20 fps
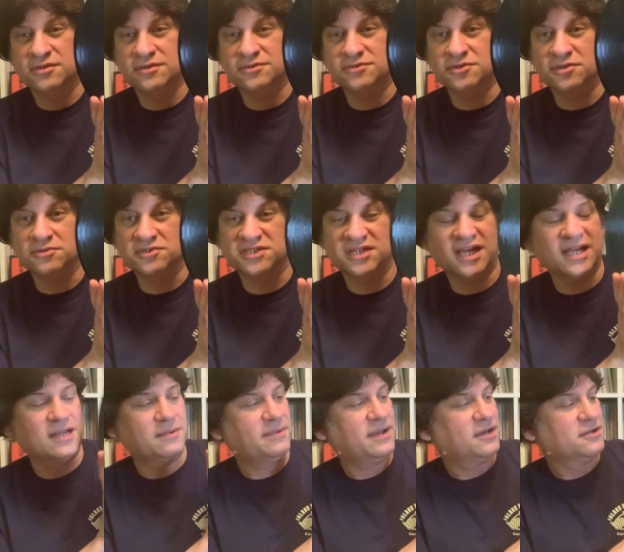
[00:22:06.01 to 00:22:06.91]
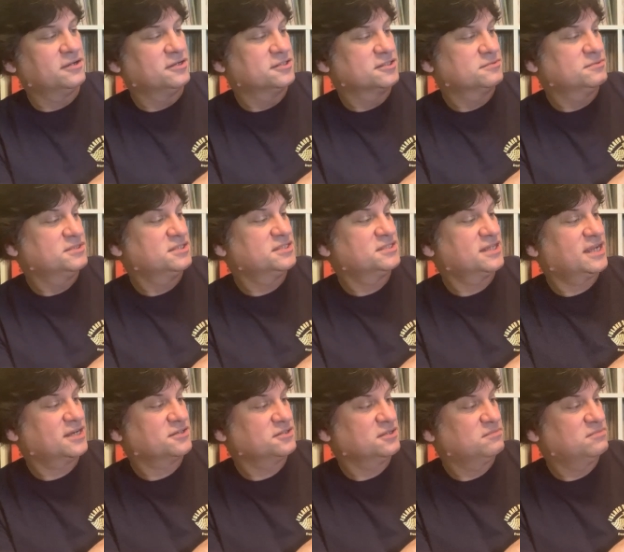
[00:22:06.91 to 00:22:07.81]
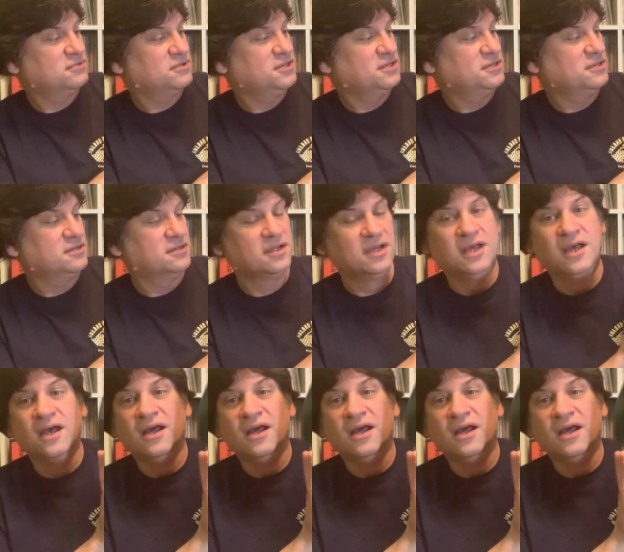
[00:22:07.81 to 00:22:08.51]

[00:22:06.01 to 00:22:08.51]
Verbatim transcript: So Sad About Us, which is actually pretty good.